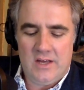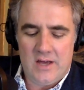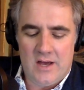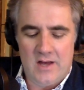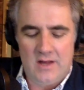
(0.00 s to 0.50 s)

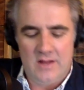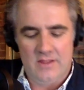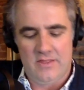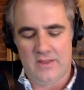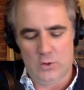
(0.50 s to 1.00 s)
Uh,
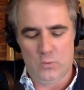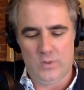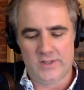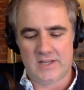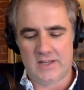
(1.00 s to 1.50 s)
there
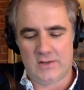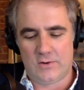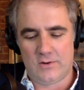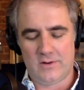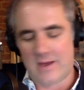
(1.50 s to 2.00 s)
was a,
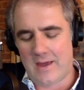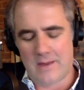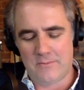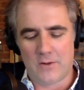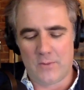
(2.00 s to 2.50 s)

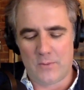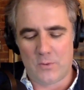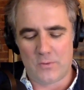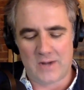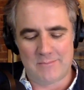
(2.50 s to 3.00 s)
and you know, we
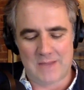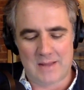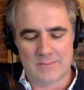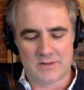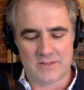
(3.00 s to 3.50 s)
won't name
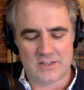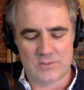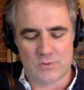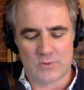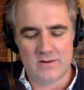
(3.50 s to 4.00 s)
names on
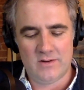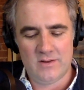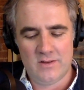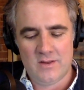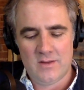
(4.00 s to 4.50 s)
this one,
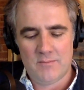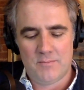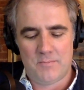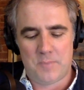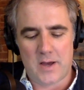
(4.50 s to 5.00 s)

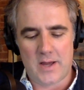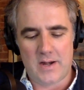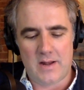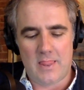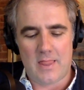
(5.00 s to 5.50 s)
but
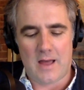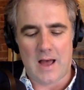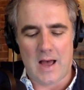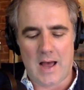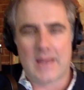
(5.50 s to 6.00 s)

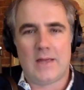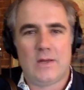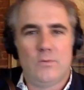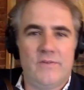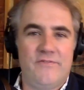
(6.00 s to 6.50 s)

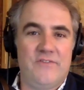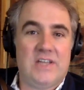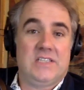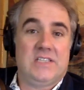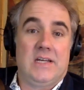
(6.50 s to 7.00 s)
I would
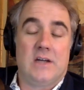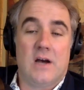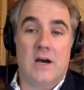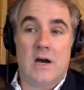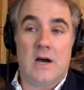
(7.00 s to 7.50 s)
fixate
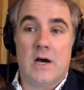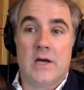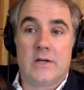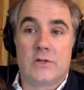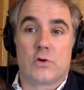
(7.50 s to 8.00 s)

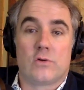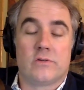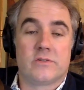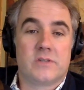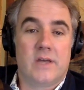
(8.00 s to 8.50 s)
on
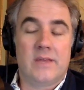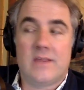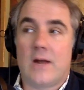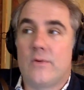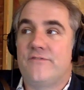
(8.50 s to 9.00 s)
girls. And
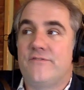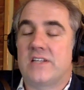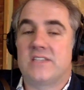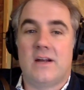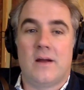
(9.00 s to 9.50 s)
then I would
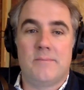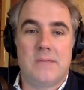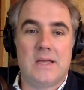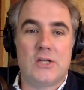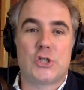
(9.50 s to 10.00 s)
fixate on
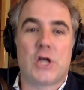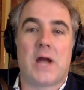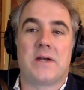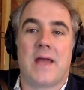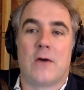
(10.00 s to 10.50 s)
being
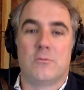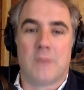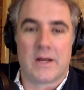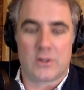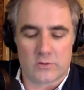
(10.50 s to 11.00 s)
shot down
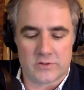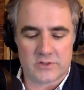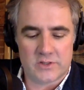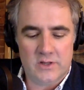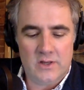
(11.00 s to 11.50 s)
by
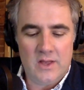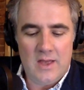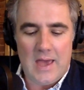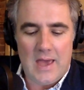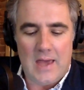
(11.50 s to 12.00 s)
girls.
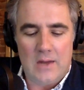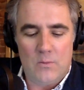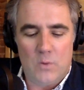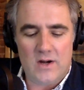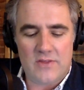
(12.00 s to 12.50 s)

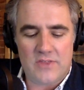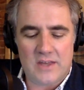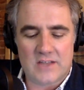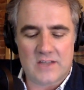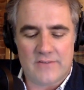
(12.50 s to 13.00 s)
And one of the
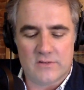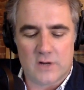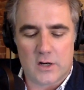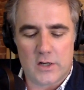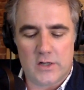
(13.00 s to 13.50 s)
things I've
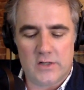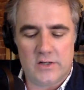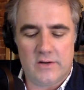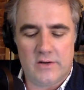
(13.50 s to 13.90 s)
learned